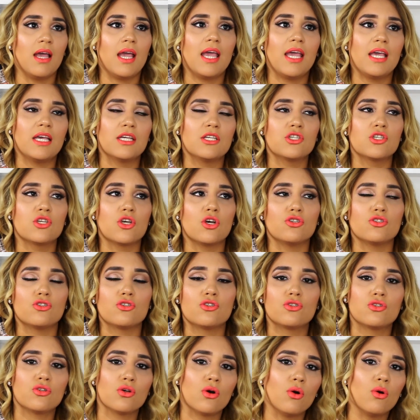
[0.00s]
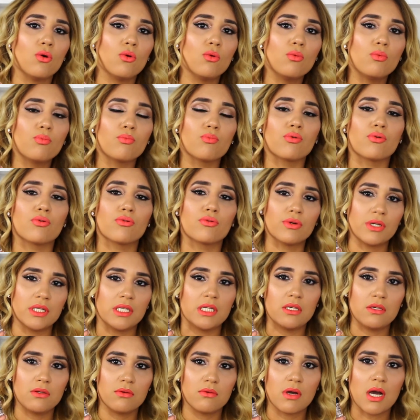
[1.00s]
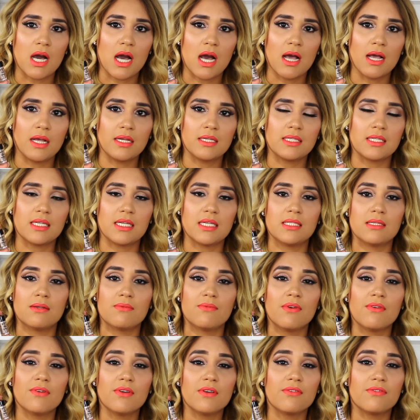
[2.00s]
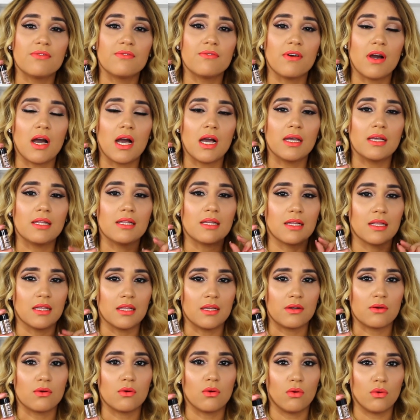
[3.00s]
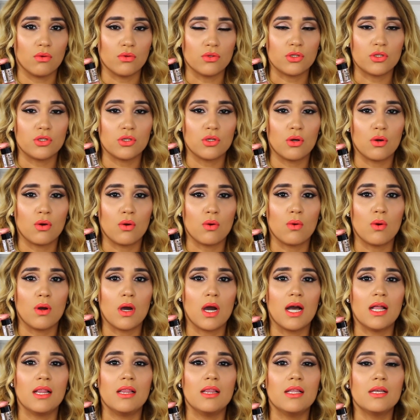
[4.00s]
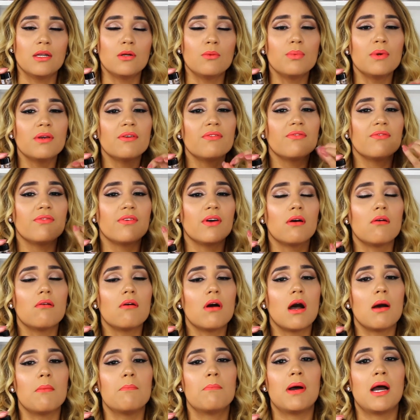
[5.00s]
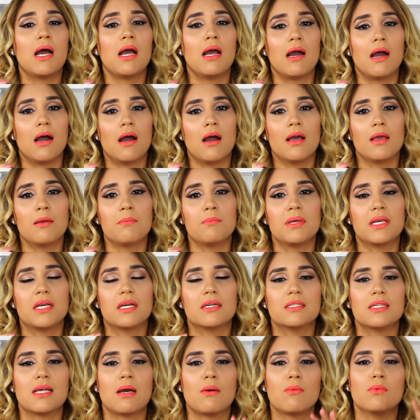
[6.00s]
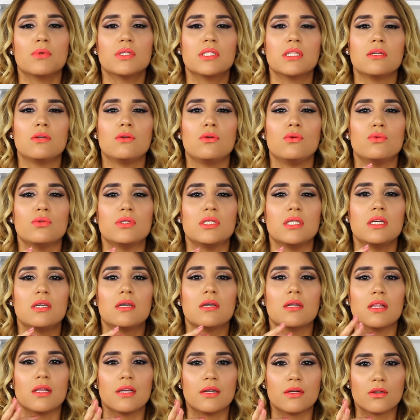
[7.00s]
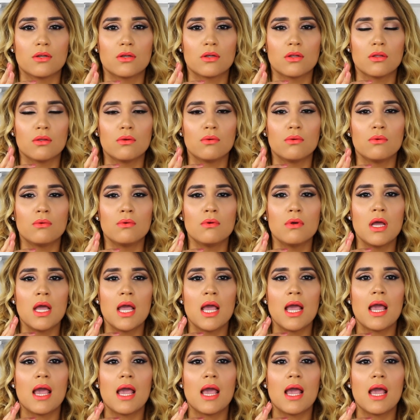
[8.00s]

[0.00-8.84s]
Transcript: It's so pretty, you guys. It's a very fine glitter also. A little bit fell on my eye because I wasn't using glitter glue,